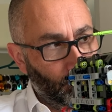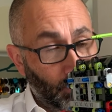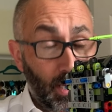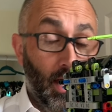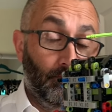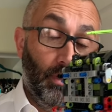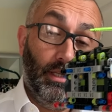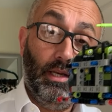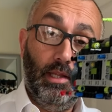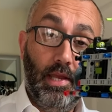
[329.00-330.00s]
But yeah, I
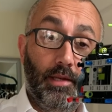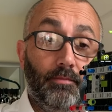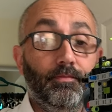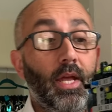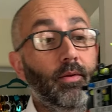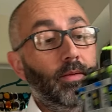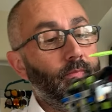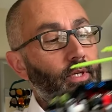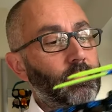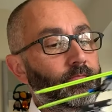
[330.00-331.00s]
did it in the end. Anyway,
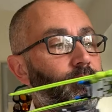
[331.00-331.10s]
so